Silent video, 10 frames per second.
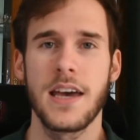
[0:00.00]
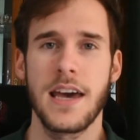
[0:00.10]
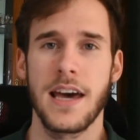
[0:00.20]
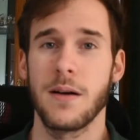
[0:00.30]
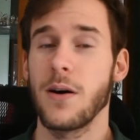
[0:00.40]

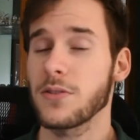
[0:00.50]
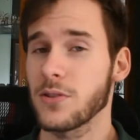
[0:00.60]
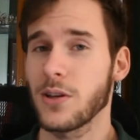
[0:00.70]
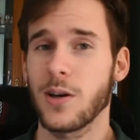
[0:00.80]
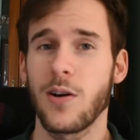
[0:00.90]
And I'm
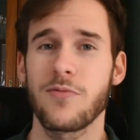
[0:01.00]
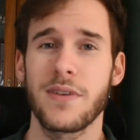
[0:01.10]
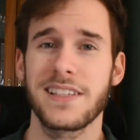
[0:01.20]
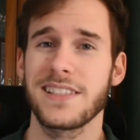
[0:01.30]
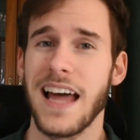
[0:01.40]
also going to go over
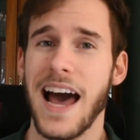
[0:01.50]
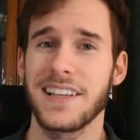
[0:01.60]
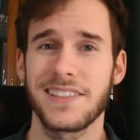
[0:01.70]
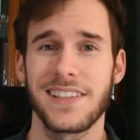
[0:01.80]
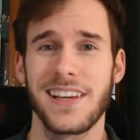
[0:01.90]
my
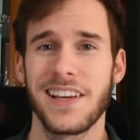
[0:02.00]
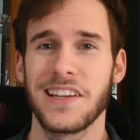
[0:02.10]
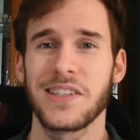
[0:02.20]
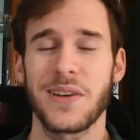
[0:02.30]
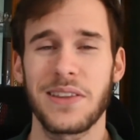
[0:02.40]
stats.
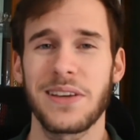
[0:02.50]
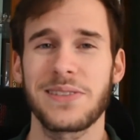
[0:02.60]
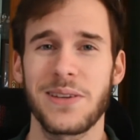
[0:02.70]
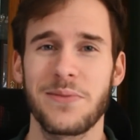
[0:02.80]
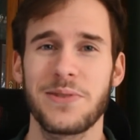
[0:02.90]
So I think
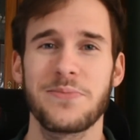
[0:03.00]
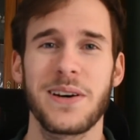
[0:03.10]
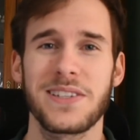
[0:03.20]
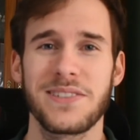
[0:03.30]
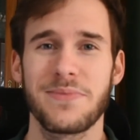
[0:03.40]
some of you
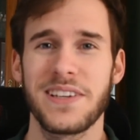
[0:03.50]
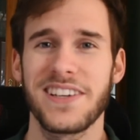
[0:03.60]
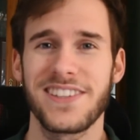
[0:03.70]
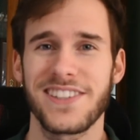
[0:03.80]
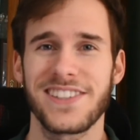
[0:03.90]
might be
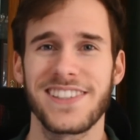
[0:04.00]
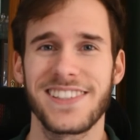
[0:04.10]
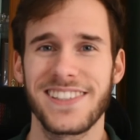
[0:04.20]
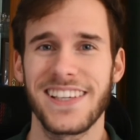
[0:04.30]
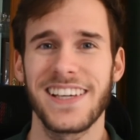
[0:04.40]
here just to
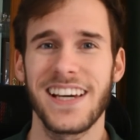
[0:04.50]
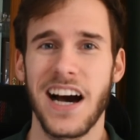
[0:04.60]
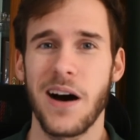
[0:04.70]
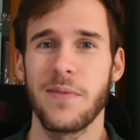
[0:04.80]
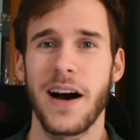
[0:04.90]
see
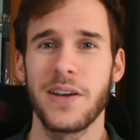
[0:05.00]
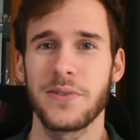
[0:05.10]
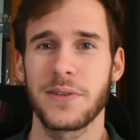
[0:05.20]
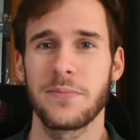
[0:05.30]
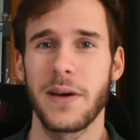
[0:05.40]
how
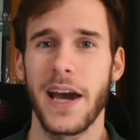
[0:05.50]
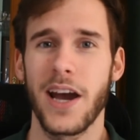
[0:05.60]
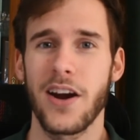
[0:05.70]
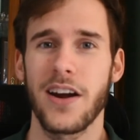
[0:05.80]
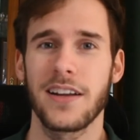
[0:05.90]
you
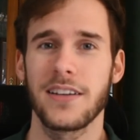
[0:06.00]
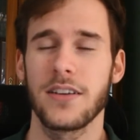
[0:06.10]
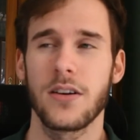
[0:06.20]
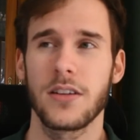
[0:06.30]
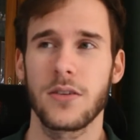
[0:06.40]
compare and
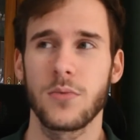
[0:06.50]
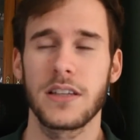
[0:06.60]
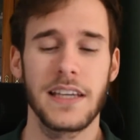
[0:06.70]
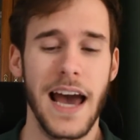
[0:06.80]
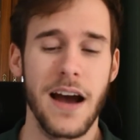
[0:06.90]
like
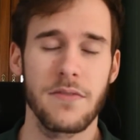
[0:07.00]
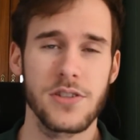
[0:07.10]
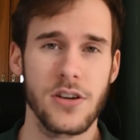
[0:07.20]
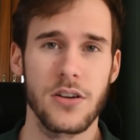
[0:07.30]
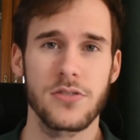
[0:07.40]
what the
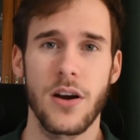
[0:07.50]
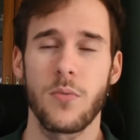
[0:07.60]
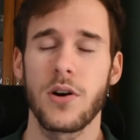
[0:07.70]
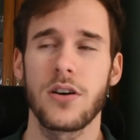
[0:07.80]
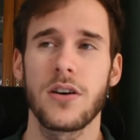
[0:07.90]
averages are. So I
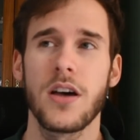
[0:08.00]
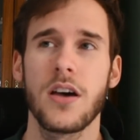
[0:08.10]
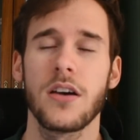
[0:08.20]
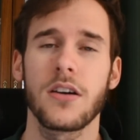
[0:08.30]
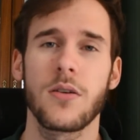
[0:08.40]
will
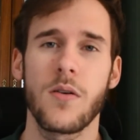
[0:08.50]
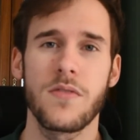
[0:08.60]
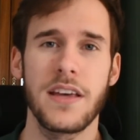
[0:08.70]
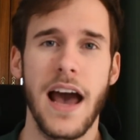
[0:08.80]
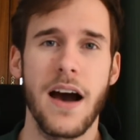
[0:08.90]
go
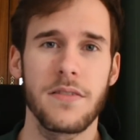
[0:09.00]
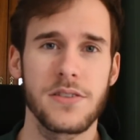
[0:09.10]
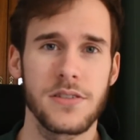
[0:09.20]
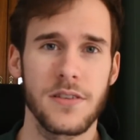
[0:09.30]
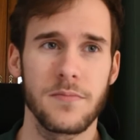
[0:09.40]
over the
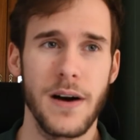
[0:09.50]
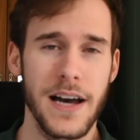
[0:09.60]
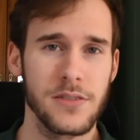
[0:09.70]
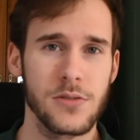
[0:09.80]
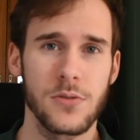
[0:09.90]
averages of
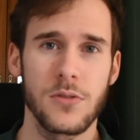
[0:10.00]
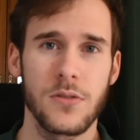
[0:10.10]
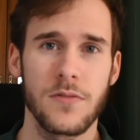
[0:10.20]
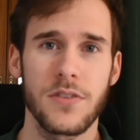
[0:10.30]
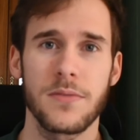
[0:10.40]
my
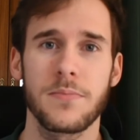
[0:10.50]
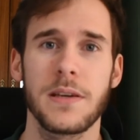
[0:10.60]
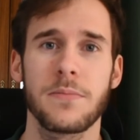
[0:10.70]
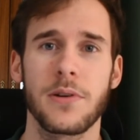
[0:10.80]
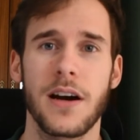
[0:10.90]
school for the
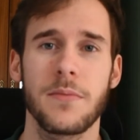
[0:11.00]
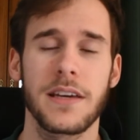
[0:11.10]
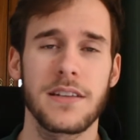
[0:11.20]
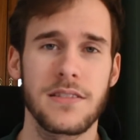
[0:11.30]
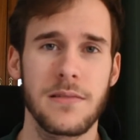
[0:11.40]
people
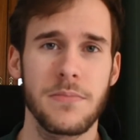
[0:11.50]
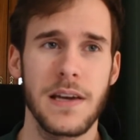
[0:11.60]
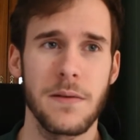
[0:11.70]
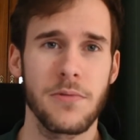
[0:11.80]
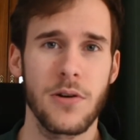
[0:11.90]
coming into the
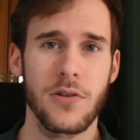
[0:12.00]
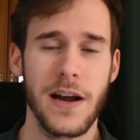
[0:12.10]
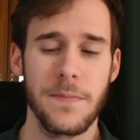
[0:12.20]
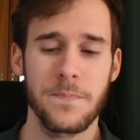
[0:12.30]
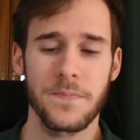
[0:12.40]
PA
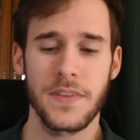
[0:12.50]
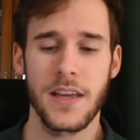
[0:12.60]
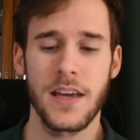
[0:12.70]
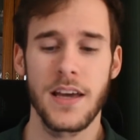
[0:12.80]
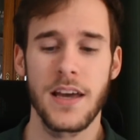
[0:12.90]
program,
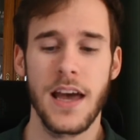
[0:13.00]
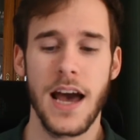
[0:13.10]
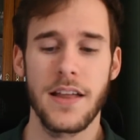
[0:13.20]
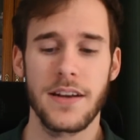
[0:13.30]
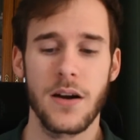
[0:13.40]

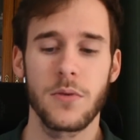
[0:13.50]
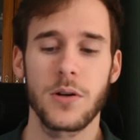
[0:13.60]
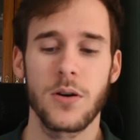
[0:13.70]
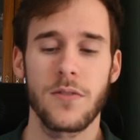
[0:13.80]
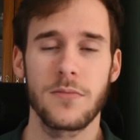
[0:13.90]
and then I will
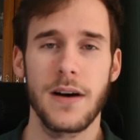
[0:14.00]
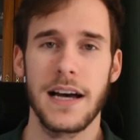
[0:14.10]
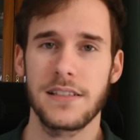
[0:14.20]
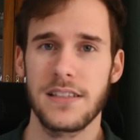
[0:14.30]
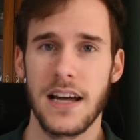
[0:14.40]
go over
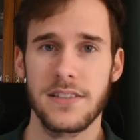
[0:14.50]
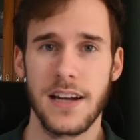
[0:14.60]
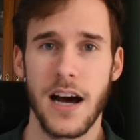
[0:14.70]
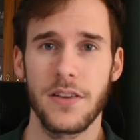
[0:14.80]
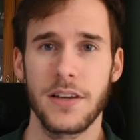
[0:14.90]
my stats
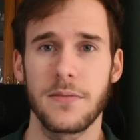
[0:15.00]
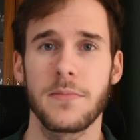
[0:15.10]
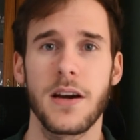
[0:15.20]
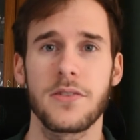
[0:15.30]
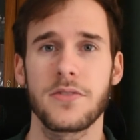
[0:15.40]
and how they
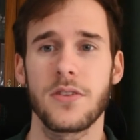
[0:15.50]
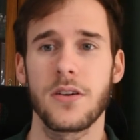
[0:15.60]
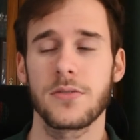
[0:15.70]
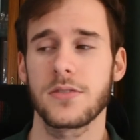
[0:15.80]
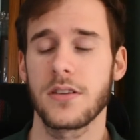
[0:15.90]
compare to
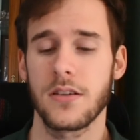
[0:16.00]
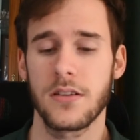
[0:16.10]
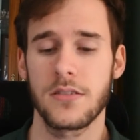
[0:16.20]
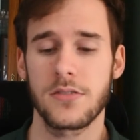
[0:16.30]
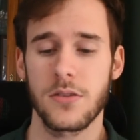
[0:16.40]
those.
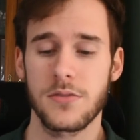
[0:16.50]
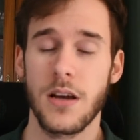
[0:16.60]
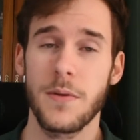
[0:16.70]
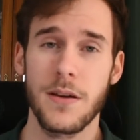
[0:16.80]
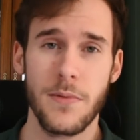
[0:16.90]
So
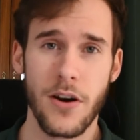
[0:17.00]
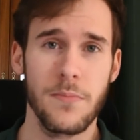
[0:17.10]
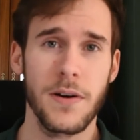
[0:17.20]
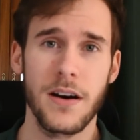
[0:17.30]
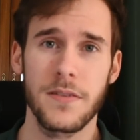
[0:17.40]
some of them are
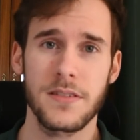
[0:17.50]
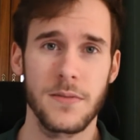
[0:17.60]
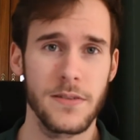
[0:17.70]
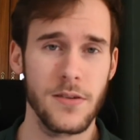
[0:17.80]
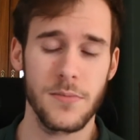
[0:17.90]
above,
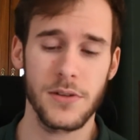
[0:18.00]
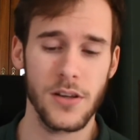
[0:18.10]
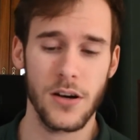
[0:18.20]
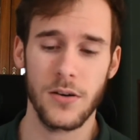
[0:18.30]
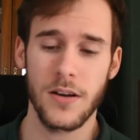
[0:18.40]
some of them are
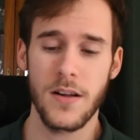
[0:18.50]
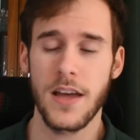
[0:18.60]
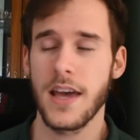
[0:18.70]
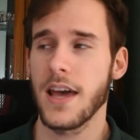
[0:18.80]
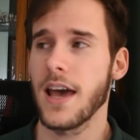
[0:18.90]
below,
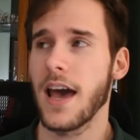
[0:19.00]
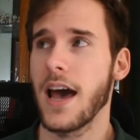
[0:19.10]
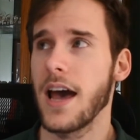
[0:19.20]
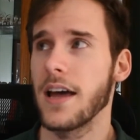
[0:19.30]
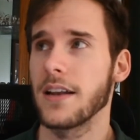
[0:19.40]

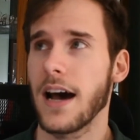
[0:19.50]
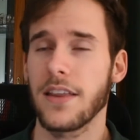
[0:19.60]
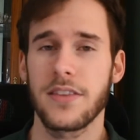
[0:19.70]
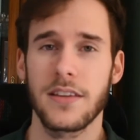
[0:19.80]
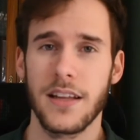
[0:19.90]
and I
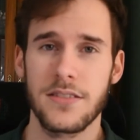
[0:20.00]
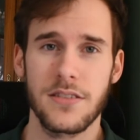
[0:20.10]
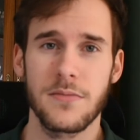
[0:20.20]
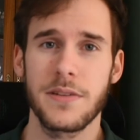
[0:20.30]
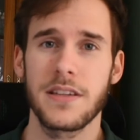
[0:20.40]
think that's
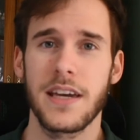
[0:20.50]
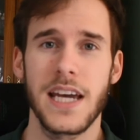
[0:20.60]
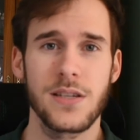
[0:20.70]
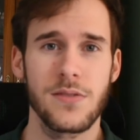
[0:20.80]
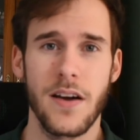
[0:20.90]
going to be the
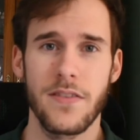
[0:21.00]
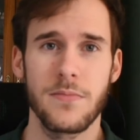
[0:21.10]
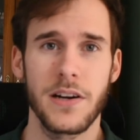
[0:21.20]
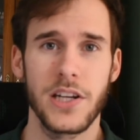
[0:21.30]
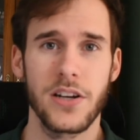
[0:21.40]
case for
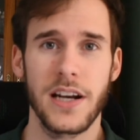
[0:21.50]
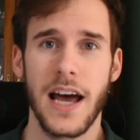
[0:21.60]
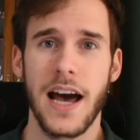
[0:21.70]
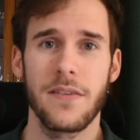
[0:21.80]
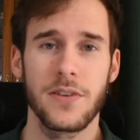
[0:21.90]
everybody. You're going to
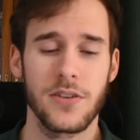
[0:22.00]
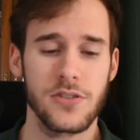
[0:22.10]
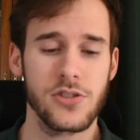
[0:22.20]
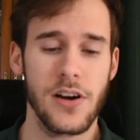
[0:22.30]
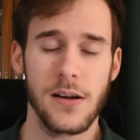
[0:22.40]
have your
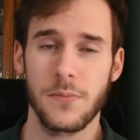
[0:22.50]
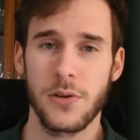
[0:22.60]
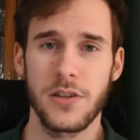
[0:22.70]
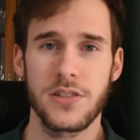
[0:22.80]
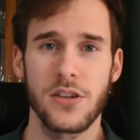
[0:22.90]
strong
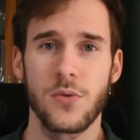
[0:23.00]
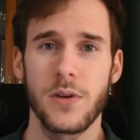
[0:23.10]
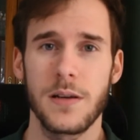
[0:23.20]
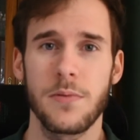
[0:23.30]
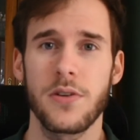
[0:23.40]
points and your
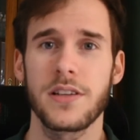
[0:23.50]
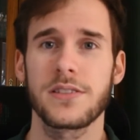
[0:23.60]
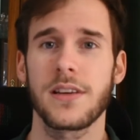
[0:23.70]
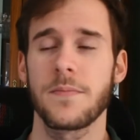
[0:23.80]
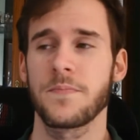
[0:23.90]
weak
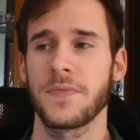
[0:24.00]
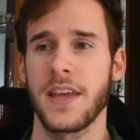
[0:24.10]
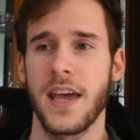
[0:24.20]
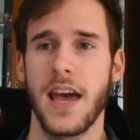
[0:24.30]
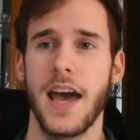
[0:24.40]
points,
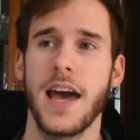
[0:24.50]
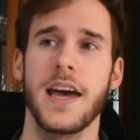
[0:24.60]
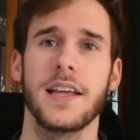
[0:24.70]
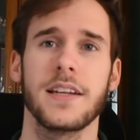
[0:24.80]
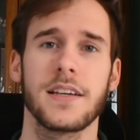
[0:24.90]

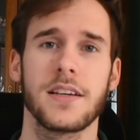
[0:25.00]
and